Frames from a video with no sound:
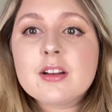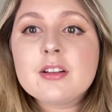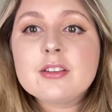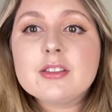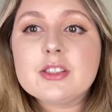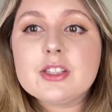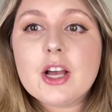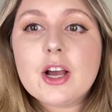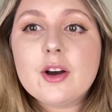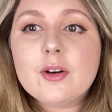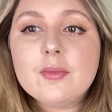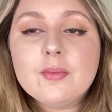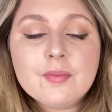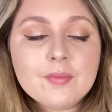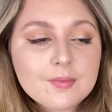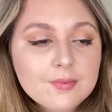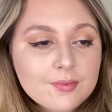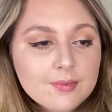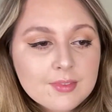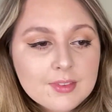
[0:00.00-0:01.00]
So
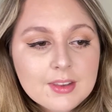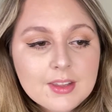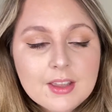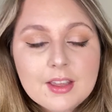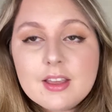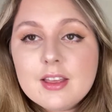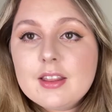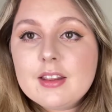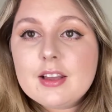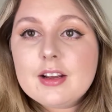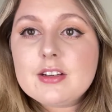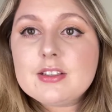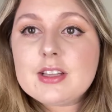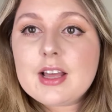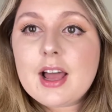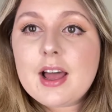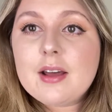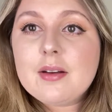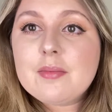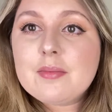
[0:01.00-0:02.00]
there's
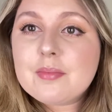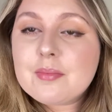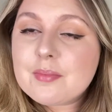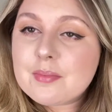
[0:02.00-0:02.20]
that.